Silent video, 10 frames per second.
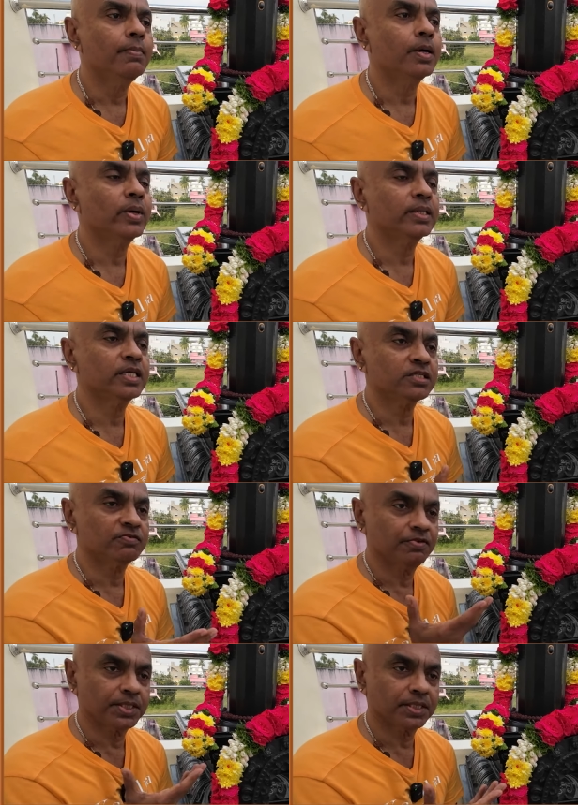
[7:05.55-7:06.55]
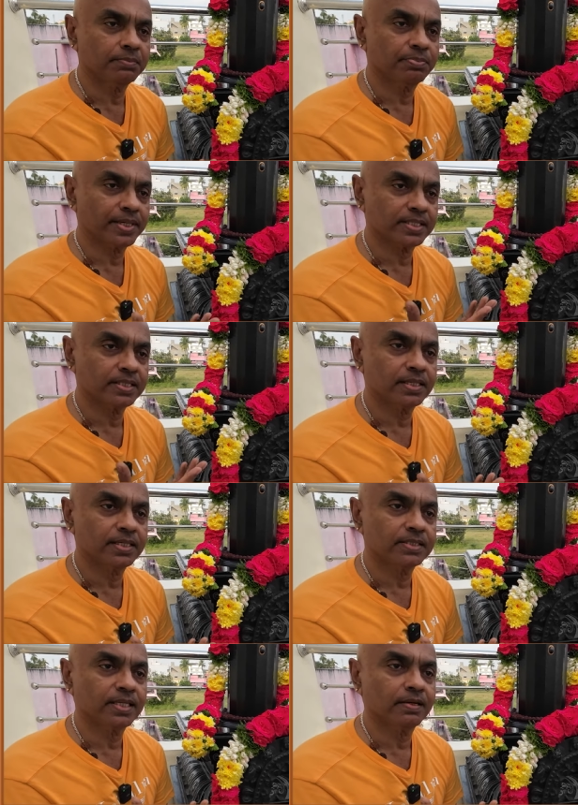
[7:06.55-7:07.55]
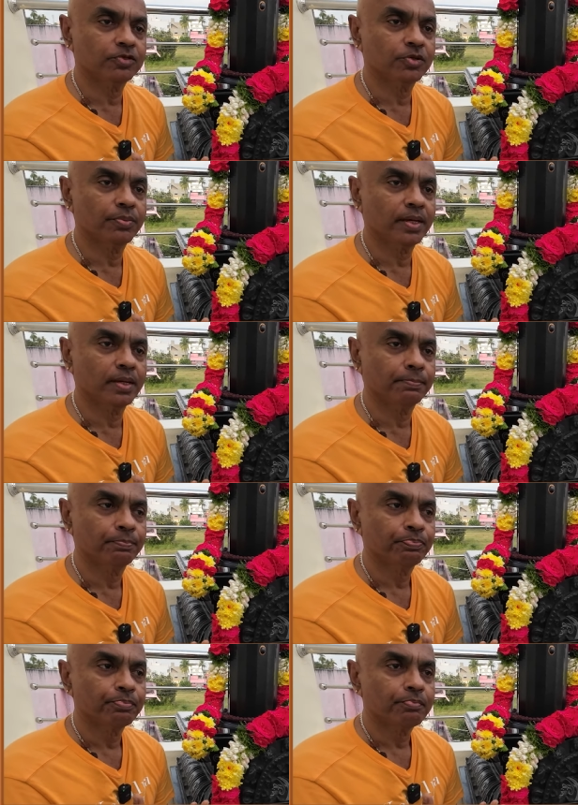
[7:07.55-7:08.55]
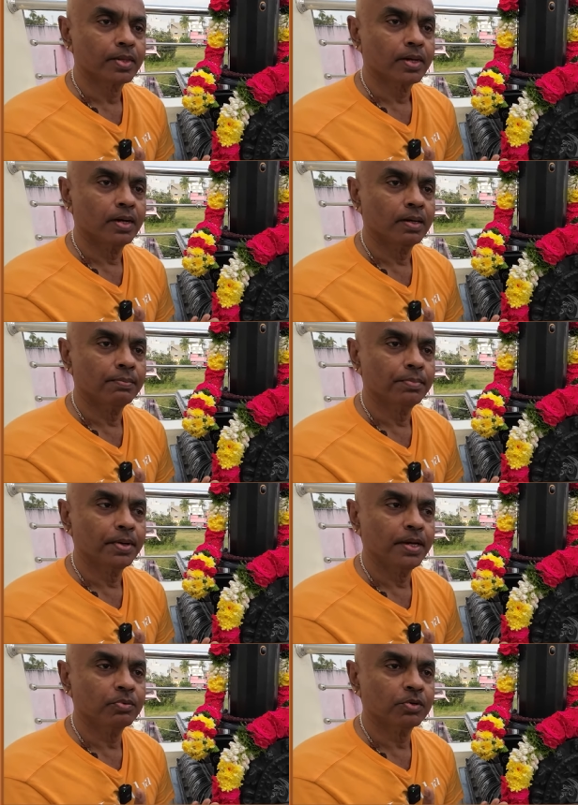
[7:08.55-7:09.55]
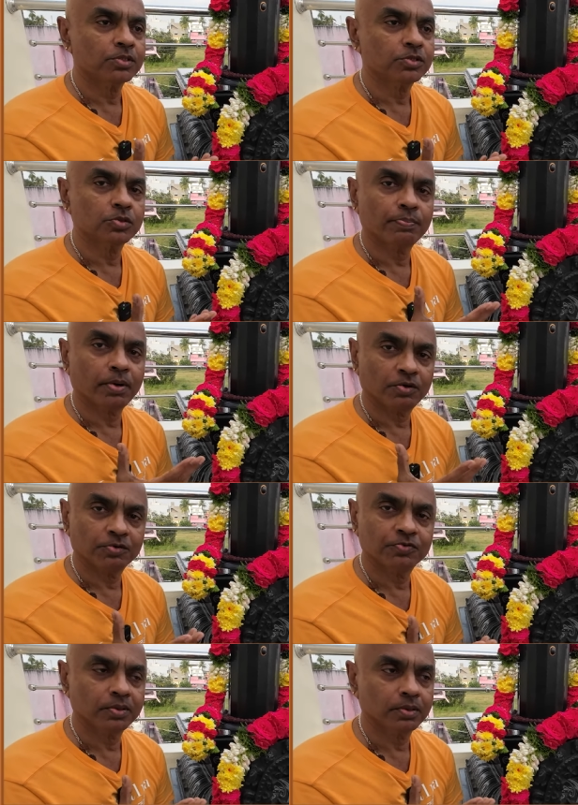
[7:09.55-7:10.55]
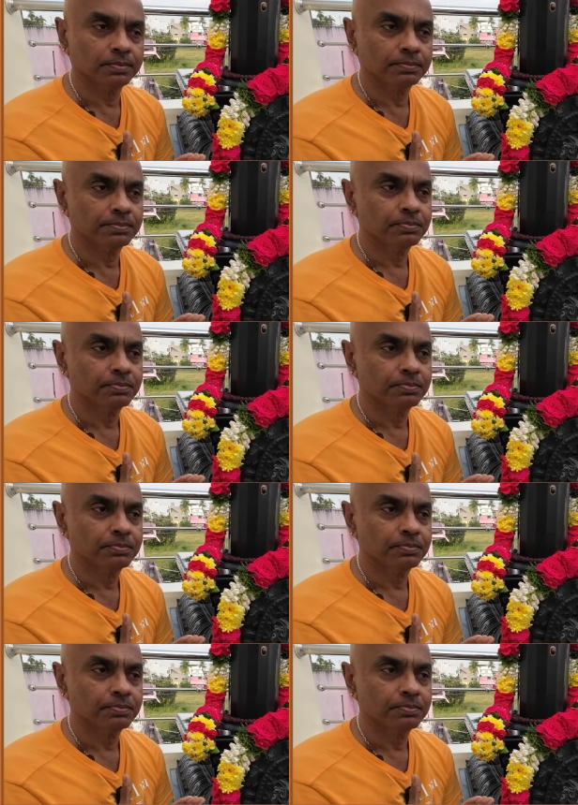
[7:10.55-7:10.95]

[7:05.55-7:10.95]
But when this vision presented itself to me um, it was so powerful.